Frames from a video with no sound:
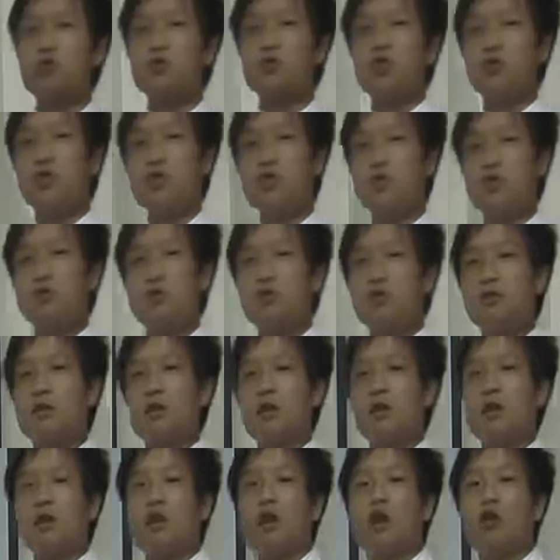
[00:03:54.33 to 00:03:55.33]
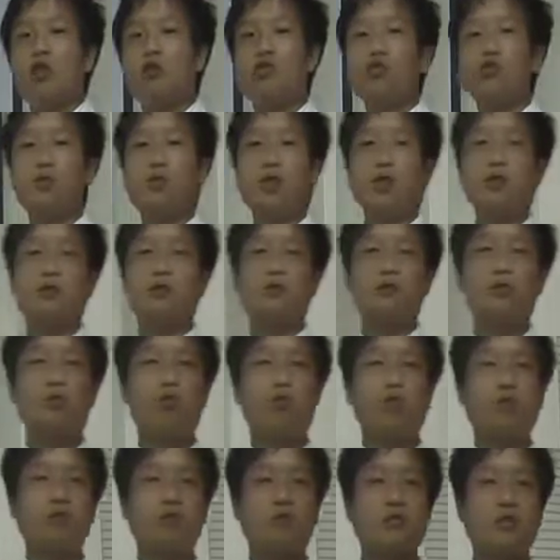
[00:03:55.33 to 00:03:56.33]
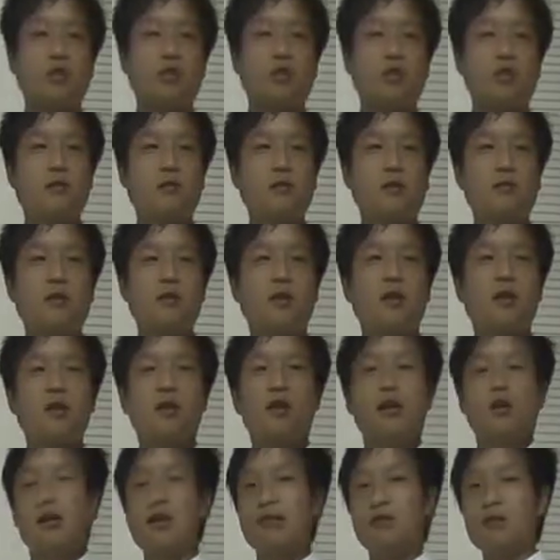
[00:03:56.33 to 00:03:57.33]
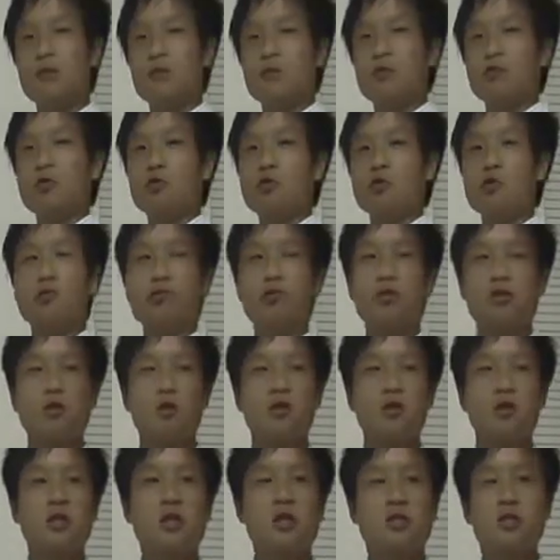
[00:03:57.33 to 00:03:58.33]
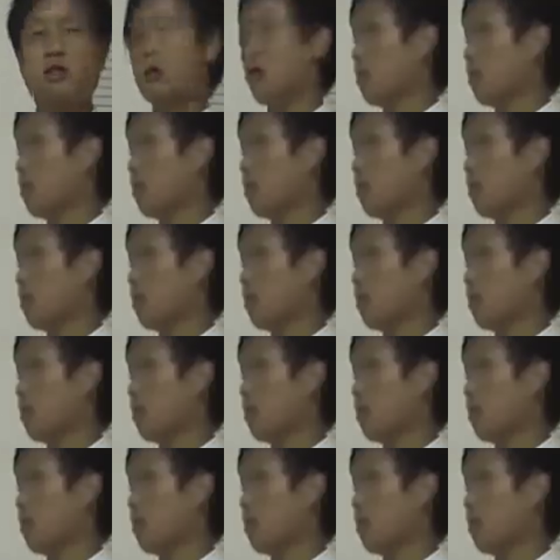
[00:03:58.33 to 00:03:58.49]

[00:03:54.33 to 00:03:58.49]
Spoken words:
think and how to gain support from them, and then most importantly,